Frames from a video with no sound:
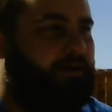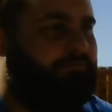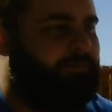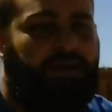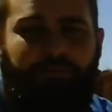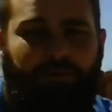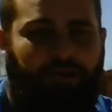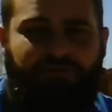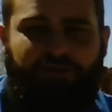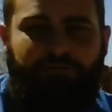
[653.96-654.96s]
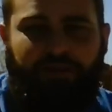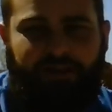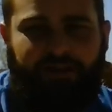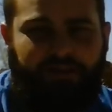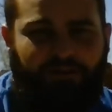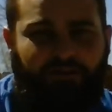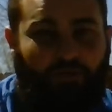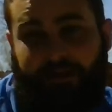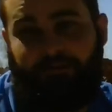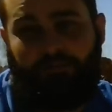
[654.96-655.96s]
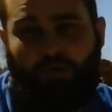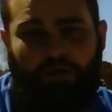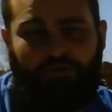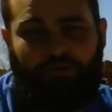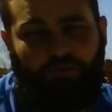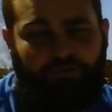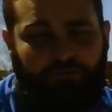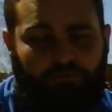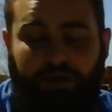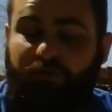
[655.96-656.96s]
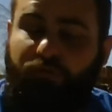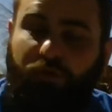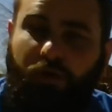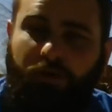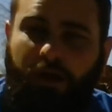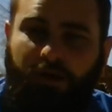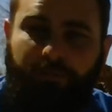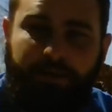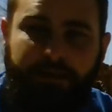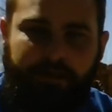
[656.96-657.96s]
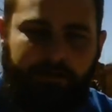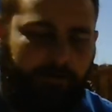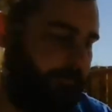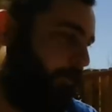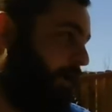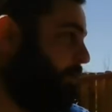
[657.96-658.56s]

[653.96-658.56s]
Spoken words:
a couple 100 million years or even more, those rings will no longer be there, okay?